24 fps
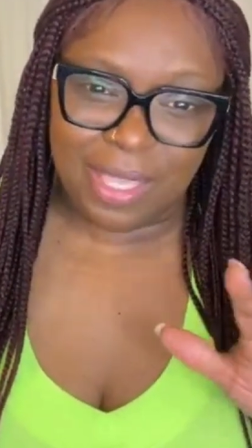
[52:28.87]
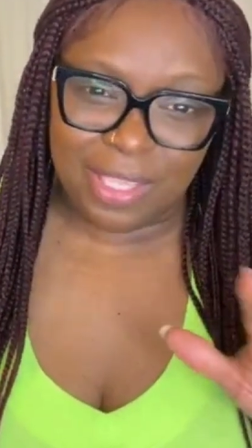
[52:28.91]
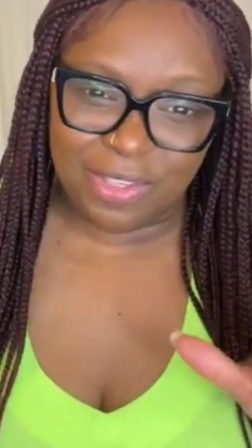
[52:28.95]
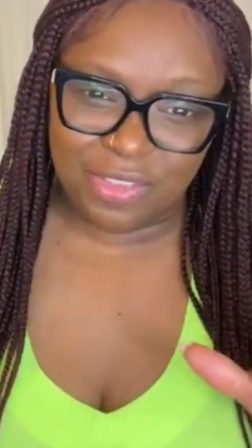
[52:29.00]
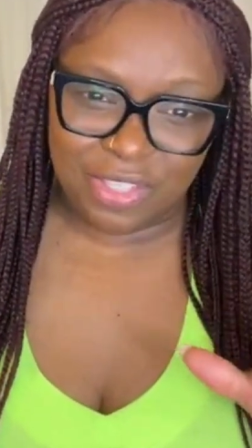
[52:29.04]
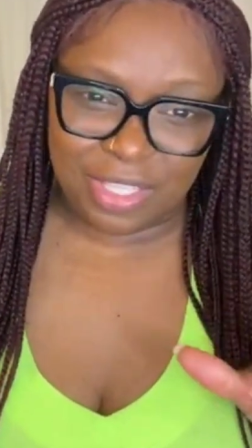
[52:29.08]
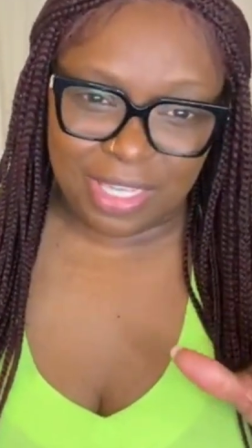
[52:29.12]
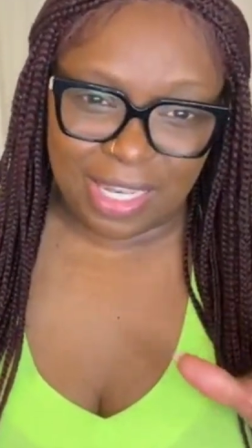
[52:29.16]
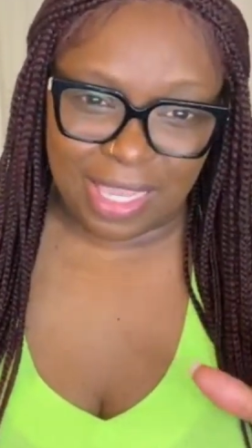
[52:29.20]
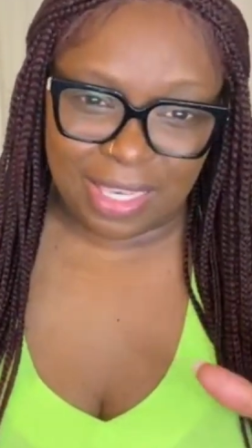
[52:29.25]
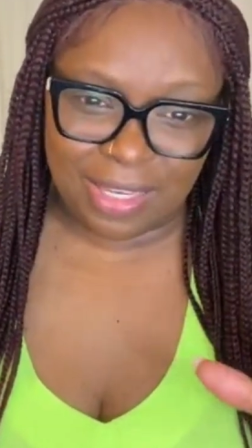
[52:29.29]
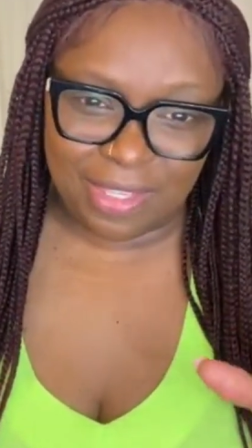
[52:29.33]

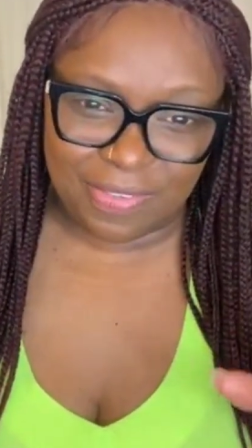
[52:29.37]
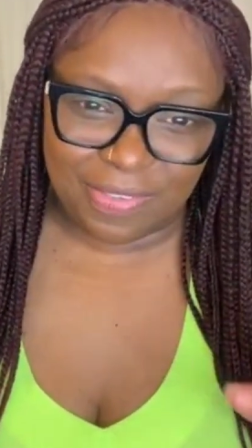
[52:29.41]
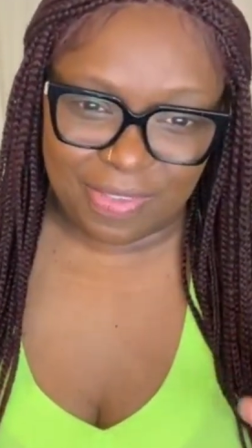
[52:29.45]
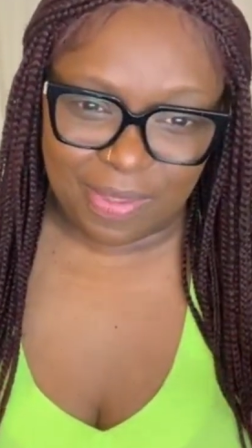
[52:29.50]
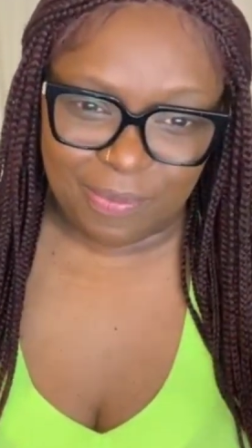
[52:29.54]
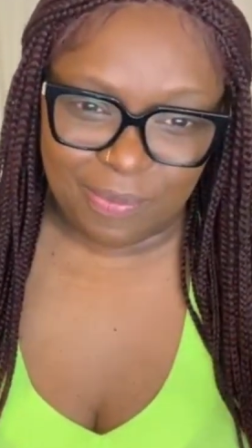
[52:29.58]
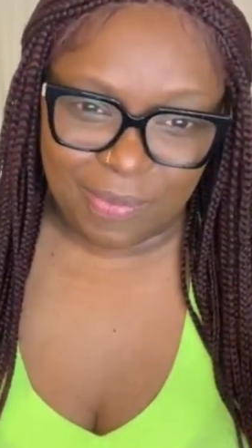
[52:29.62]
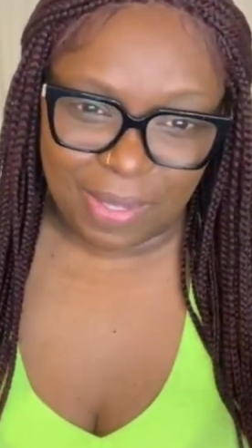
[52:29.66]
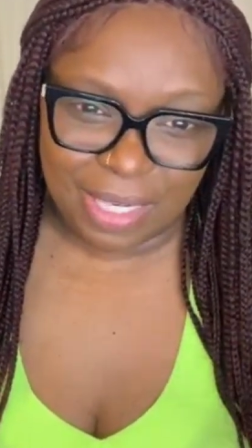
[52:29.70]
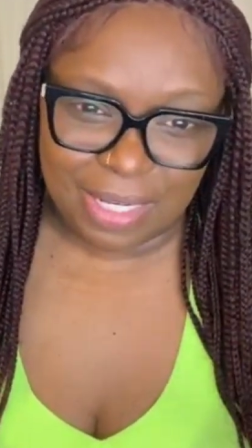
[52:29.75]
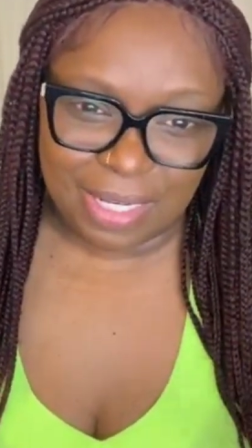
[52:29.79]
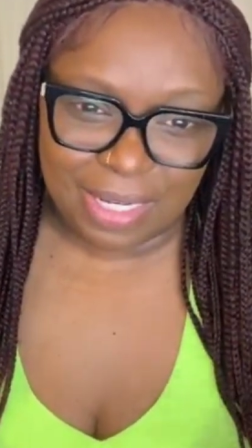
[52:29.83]
mentioned that to
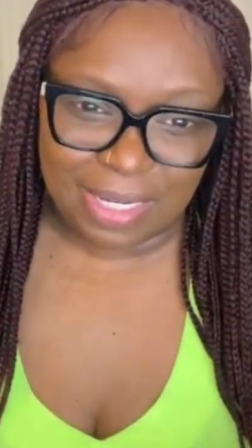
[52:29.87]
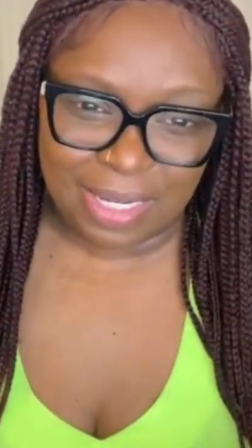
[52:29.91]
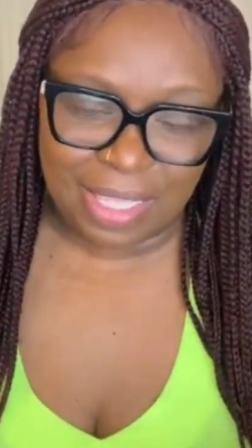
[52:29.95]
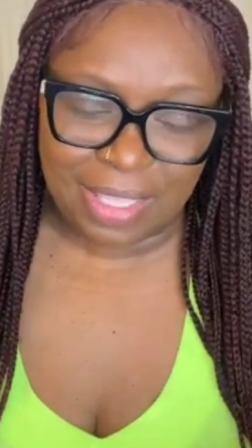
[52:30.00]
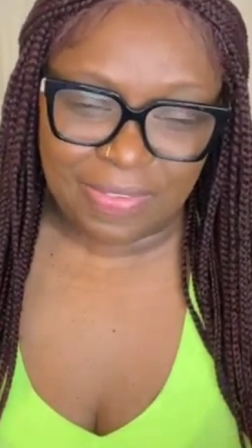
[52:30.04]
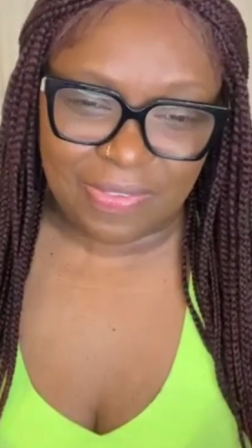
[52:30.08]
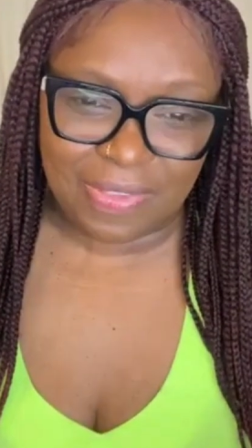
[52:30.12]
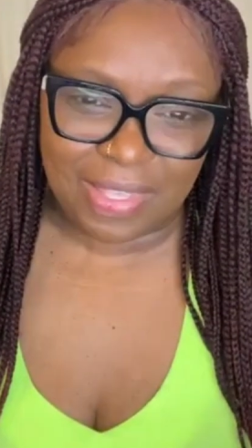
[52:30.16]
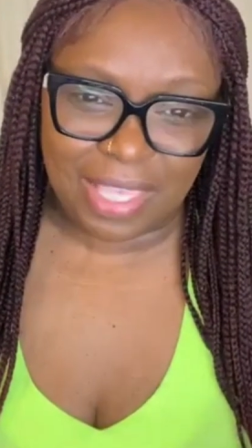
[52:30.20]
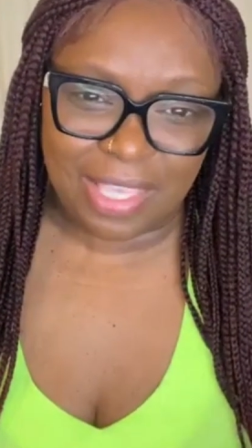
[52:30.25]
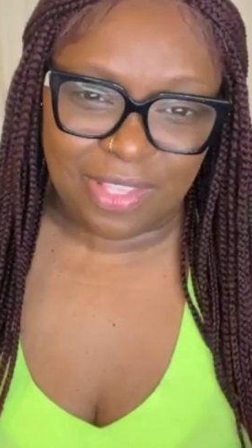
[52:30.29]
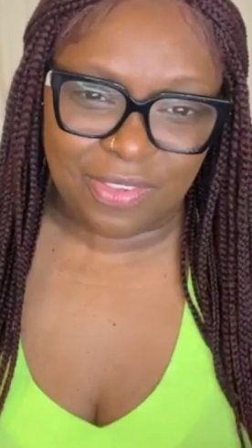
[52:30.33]
somebody,
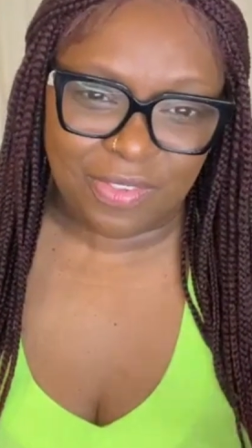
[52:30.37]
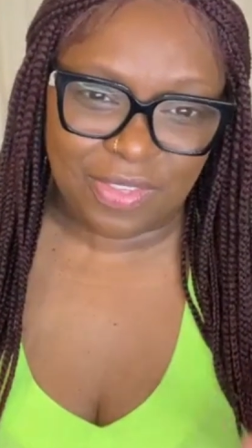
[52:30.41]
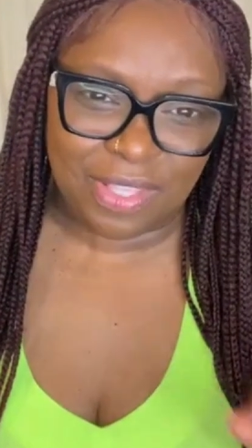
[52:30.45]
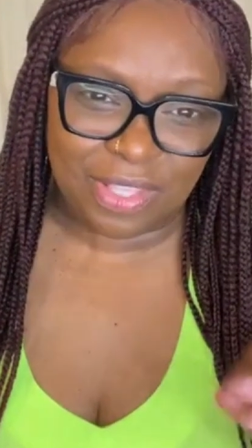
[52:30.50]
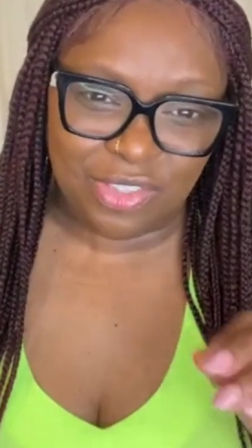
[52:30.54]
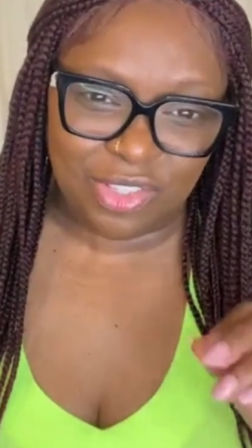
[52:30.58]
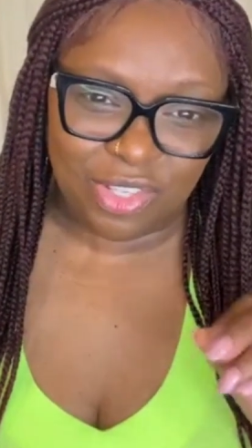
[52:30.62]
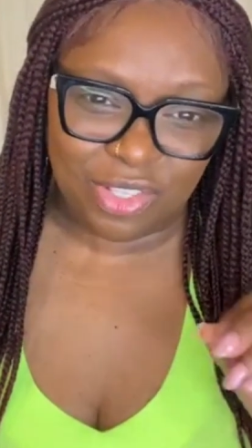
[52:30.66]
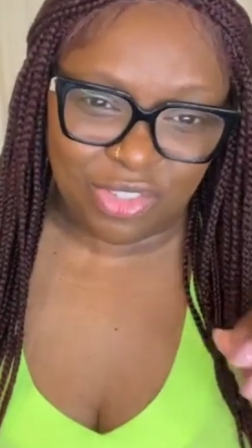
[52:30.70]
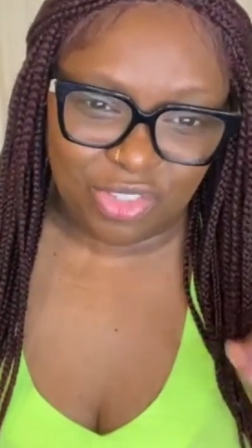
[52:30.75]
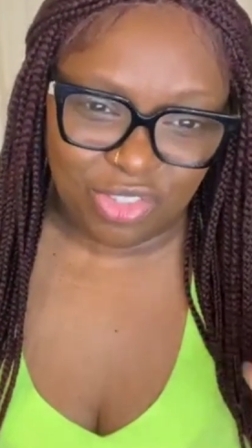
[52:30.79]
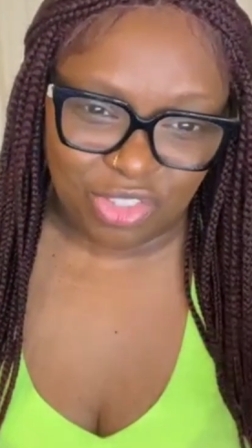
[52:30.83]
and I said, it's
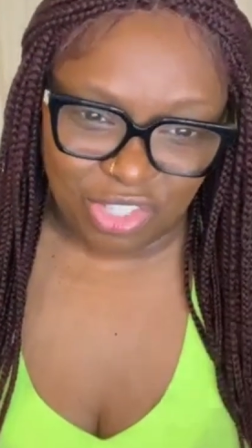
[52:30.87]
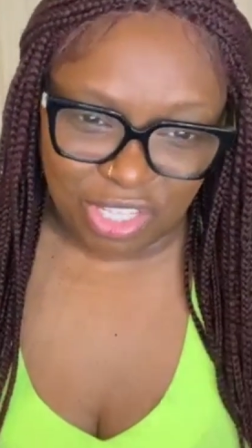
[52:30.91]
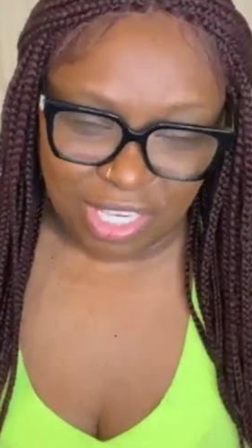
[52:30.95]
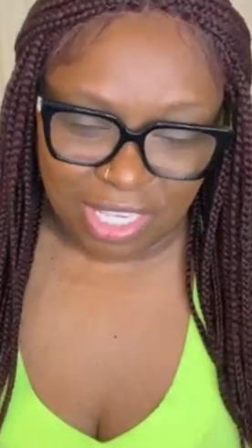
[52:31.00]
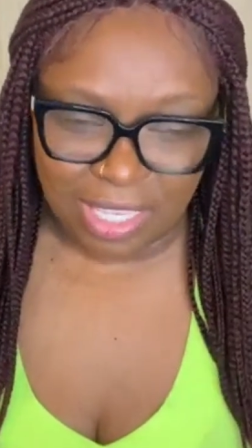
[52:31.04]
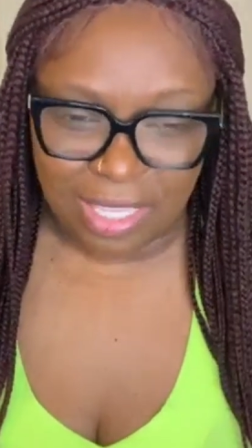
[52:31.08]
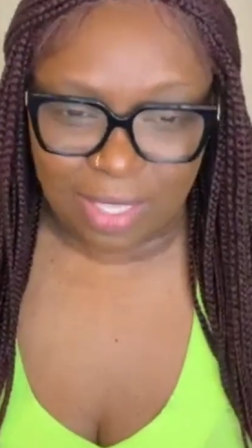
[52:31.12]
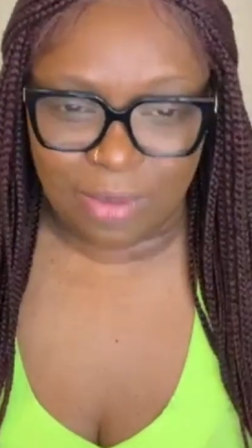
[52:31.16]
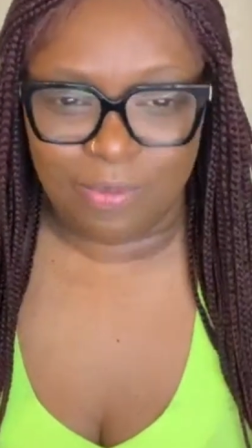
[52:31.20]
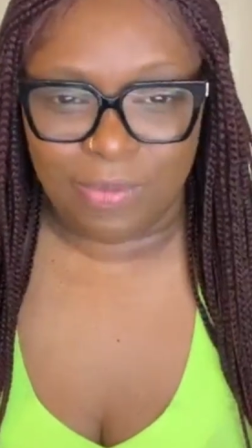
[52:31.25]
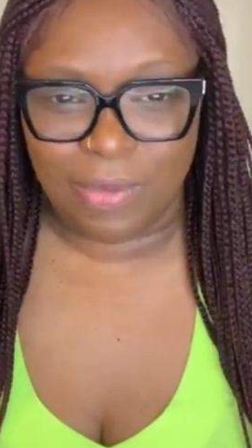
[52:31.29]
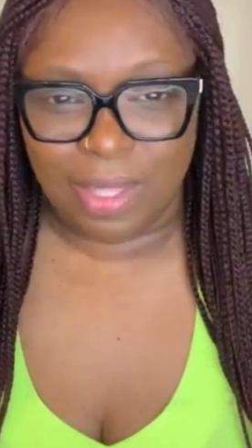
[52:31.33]
such a
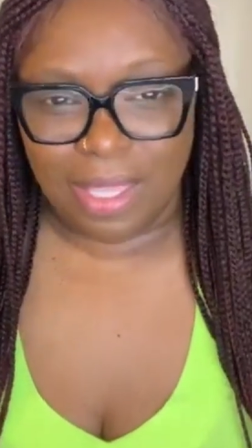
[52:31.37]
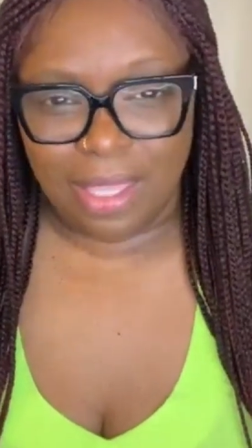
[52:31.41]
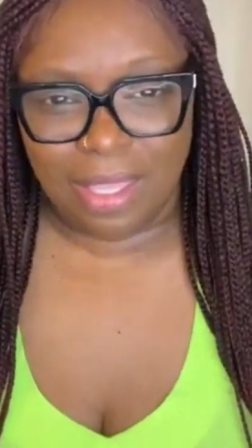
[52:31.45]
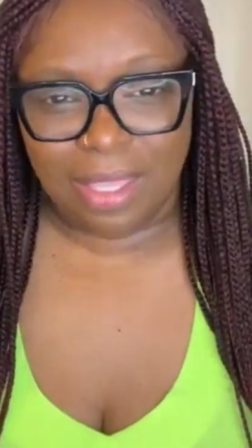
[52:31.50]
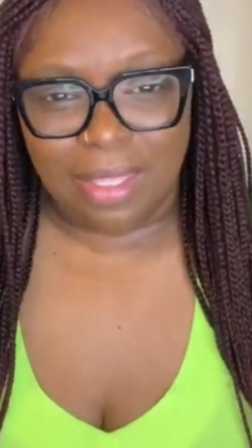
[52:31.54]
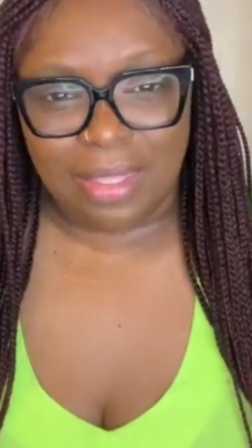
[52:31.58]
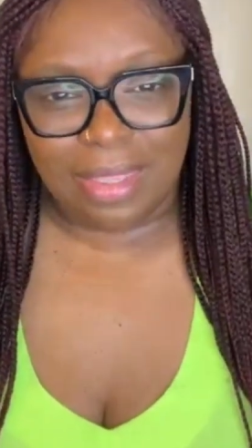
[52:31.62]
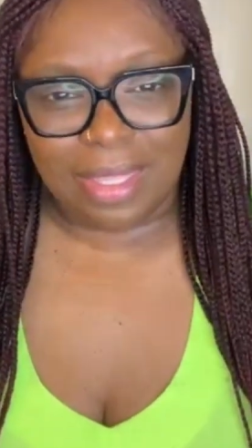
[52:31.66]
shame